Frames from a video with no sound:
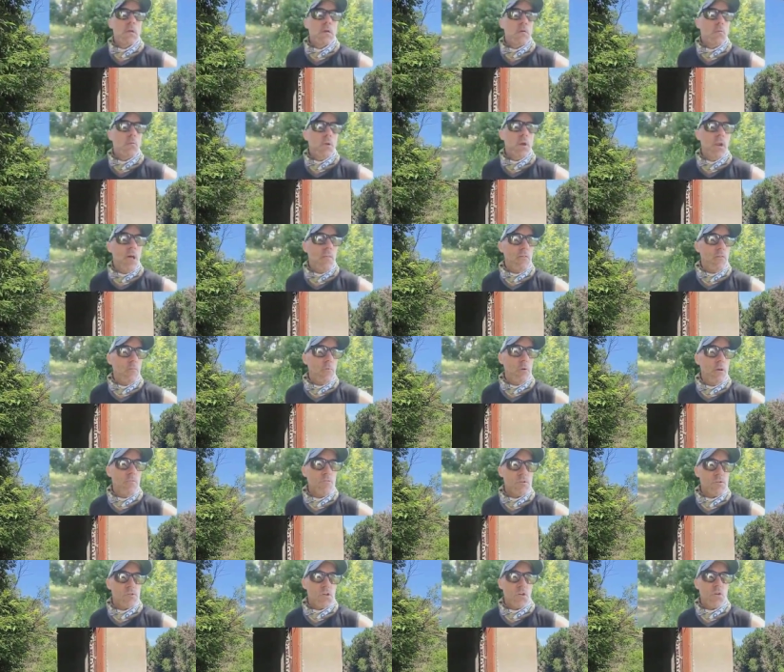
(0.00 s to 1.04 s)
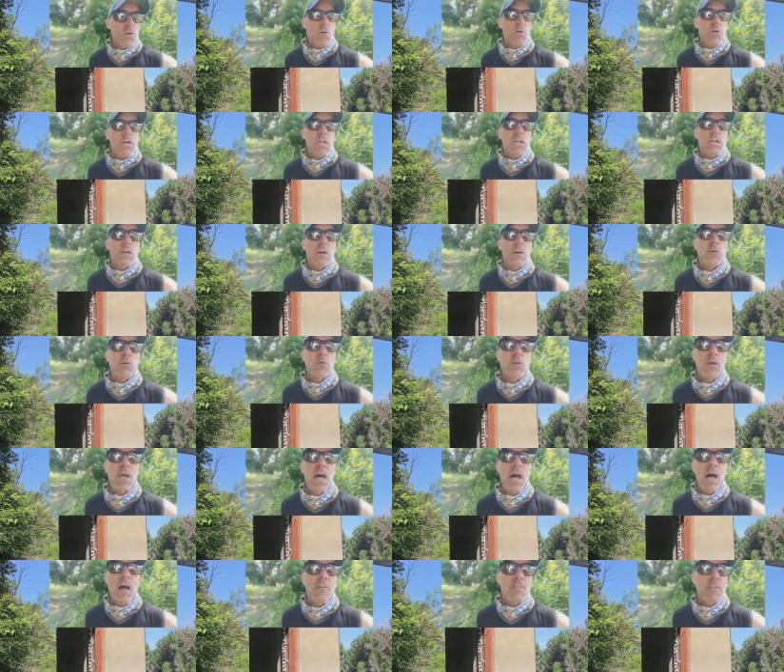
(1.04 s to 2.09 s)
when other rivers are going into Hoot
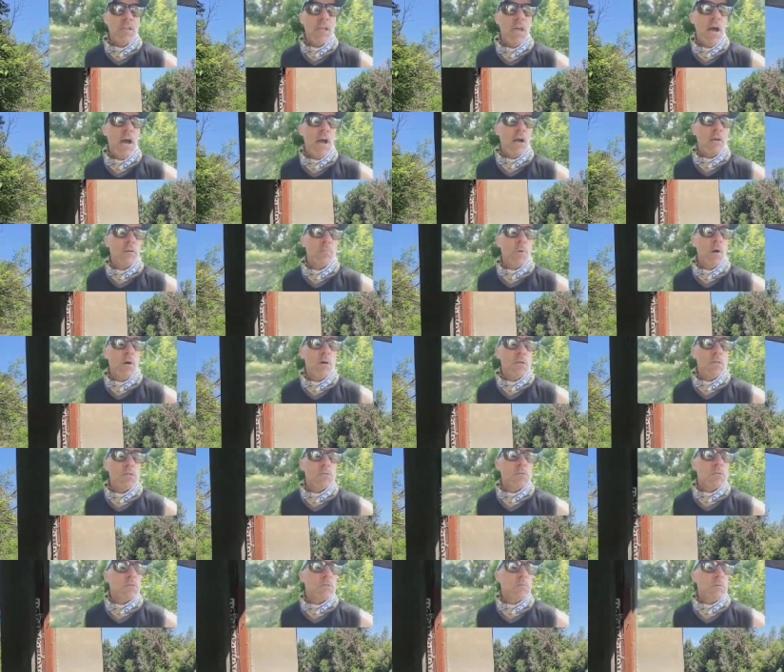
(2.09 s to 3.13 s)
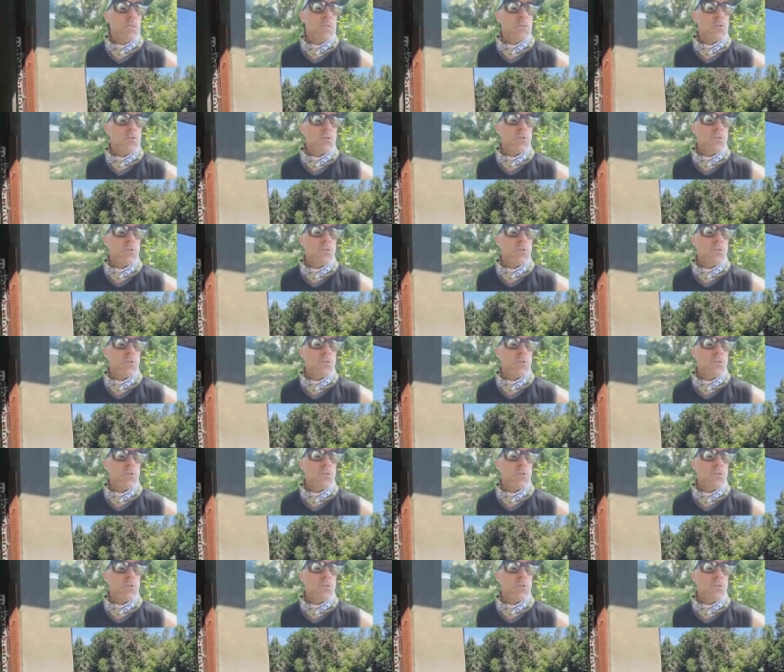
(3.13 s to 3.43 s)
the Yakima is, is